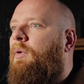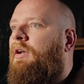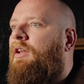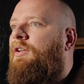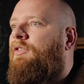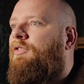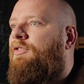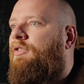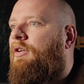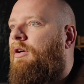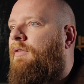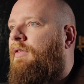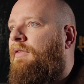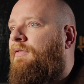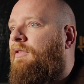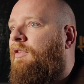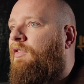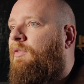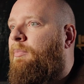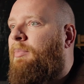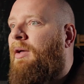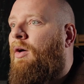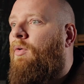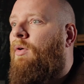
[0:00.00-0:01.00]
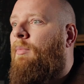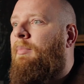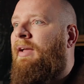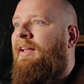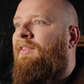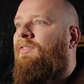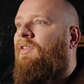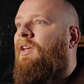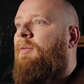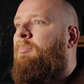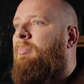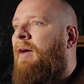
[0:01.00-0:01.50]
would ensure that the spell
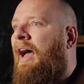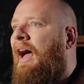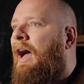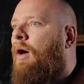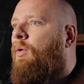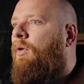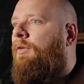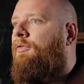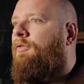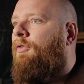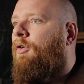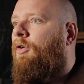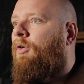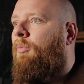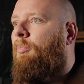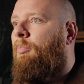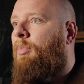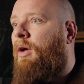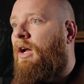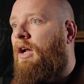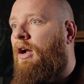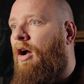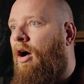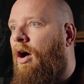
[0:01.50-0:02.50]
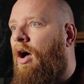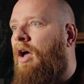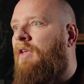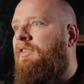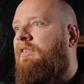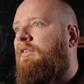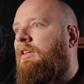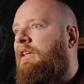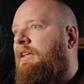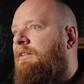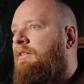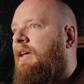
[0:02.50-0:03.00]
remains a powerful but
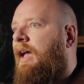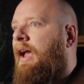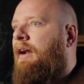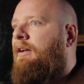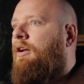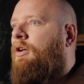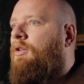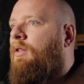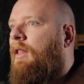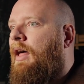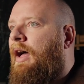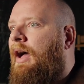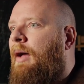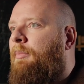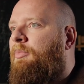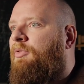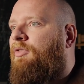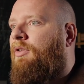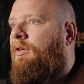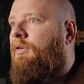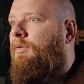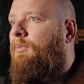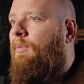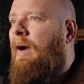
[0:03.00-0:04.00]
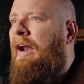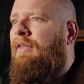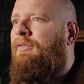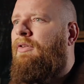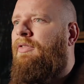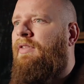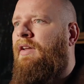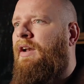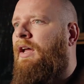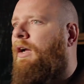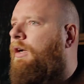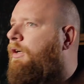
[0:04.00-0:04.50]
costly tactical option
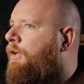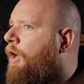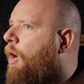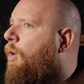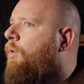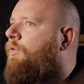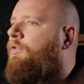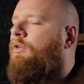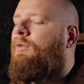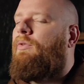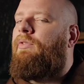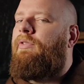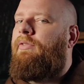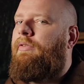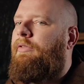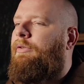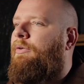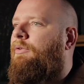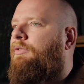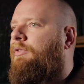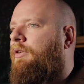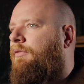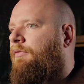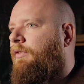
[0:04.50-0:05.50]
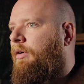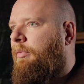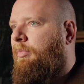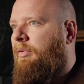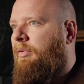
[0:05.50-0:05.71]
rather than a go-to solution for